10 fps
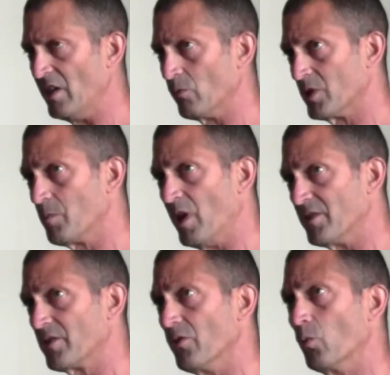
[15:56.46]
in
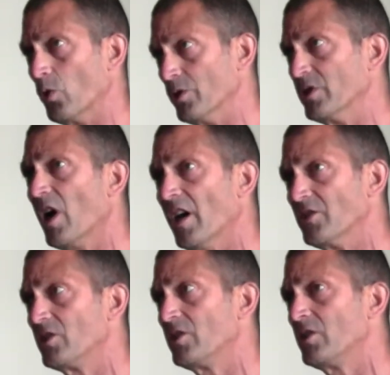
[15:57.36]
response to the word
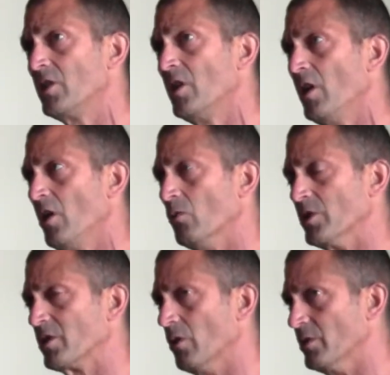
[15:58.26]
touch,
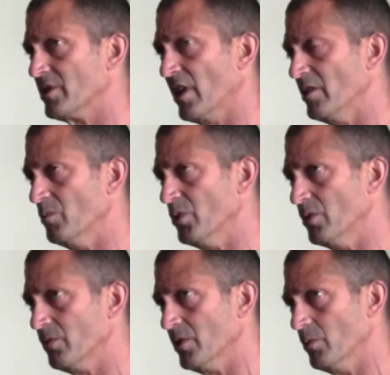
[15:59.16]
which coincided
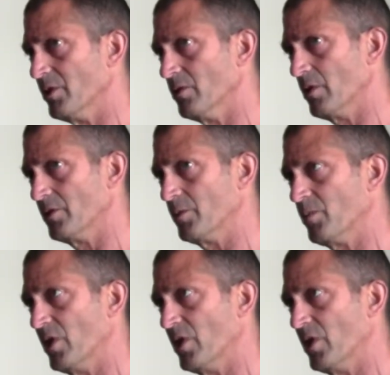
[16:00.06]
beautifully with a larger